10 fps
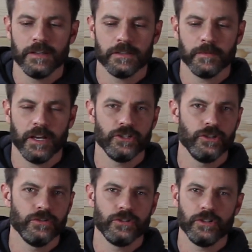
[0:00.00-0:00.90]
Some guys
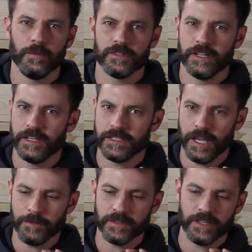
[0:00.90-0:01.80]
use double-sided
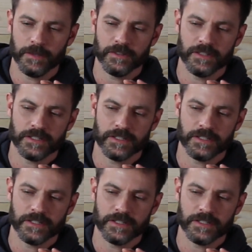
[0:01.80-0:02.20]
tape to stick them to the